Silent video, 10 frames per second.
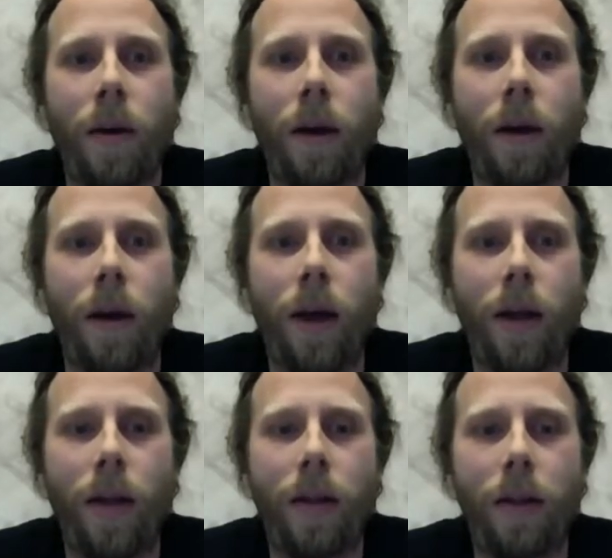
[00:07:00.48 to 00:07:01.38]

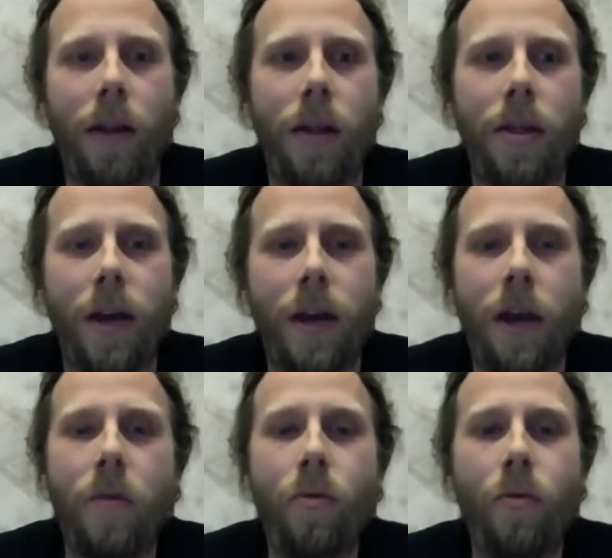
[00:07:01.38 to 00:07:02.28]
And then I
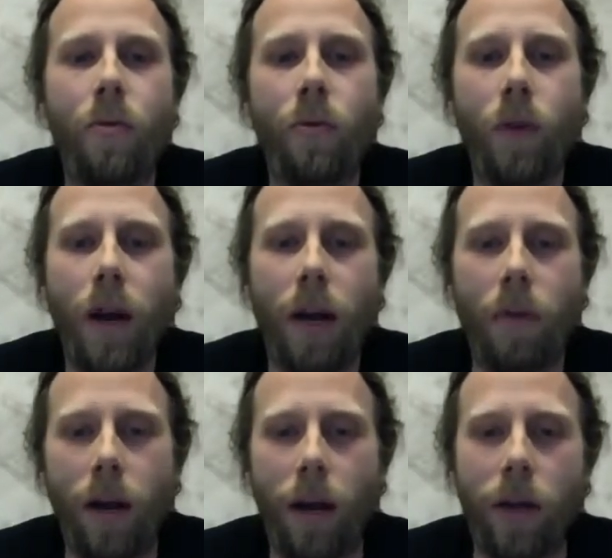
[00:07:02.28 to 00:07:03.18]
really,
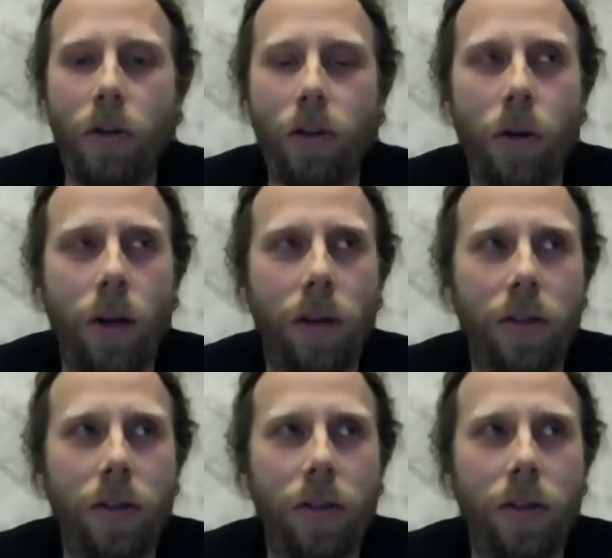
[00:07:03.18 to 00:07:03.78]
really enjoyed it.